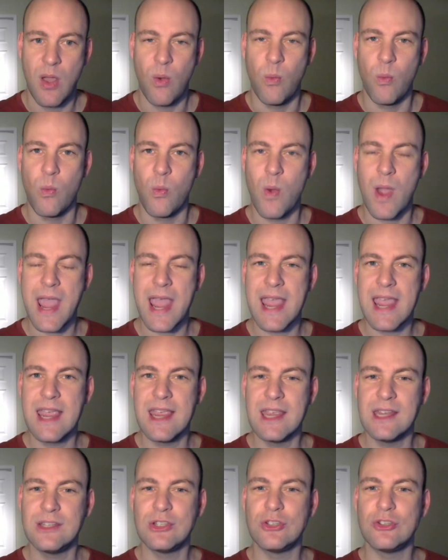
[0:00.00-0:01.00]

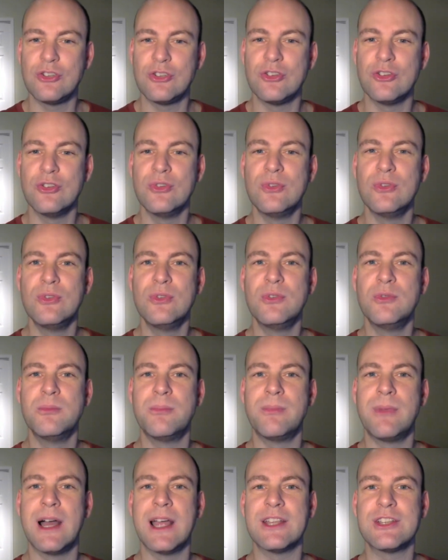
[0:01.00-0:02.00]
Way too
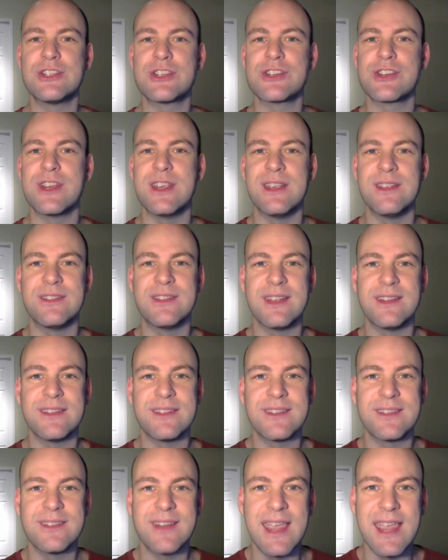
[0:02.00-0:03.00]
much is at
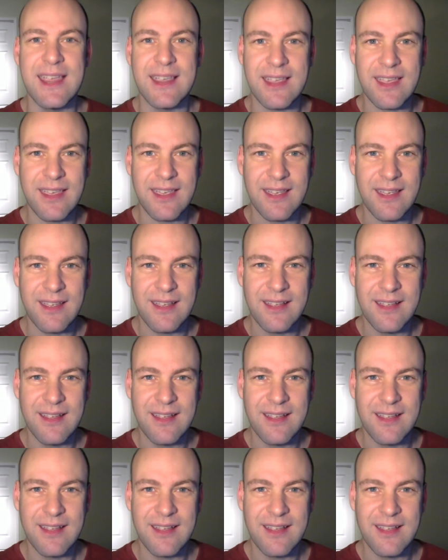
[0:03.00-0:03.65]
stake.